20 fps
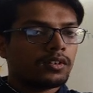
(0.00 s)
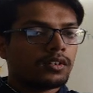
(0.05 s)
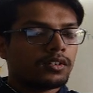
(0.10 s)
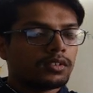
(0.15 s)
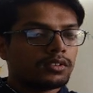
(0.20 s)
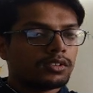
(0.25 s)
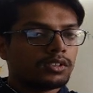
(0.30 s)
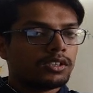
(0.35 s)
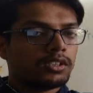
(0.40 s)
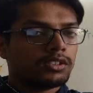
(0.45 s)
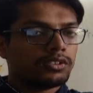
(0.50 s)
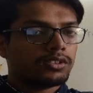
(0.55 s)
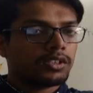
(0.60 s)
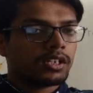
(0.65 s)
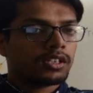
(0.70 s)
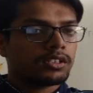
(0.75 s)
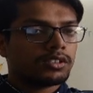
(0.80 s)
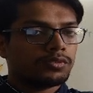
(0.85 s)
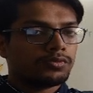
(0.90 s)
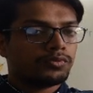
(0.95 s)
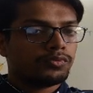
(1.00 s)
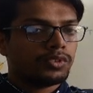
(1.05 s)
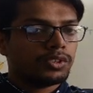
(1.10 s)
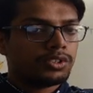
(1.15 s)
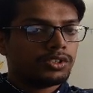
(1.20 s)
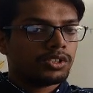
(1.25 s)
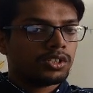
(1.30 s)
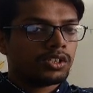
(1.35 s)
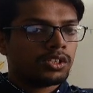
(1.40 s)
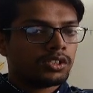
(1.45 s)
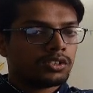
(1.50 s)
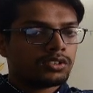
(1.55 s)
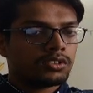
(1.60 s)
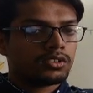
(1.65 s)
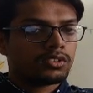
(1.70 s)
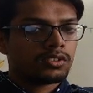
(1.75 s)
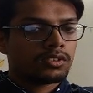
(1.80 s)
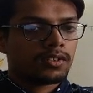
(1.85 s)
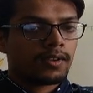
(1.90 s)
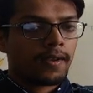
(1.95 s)
the interactive
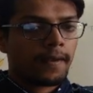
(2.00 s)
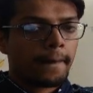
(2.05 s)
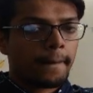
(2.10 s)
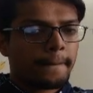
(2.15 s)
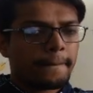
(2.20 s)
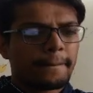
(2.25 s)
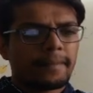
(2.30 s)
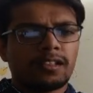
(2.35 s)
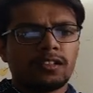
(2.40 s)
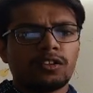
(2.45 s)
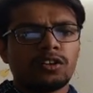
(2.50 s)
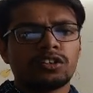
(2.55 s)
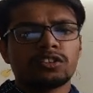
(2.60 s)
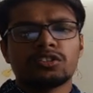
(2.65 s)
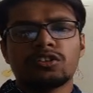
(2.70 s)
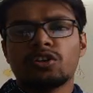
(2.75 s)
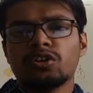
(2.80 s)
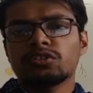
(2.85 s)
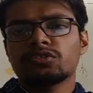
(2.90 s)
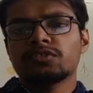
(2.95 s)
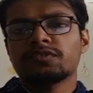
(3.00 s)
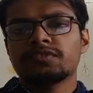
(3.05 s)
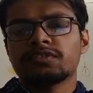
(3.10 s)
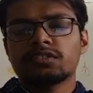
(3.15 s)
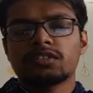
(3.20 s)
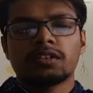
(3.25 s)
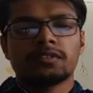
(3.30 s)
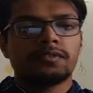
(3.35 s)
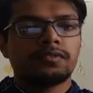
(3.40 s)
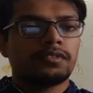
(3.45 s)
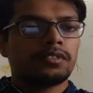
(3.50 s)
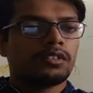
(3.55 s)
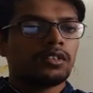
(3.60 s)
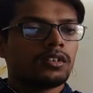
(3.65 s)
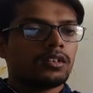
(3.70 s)
widgets, lots of stuff,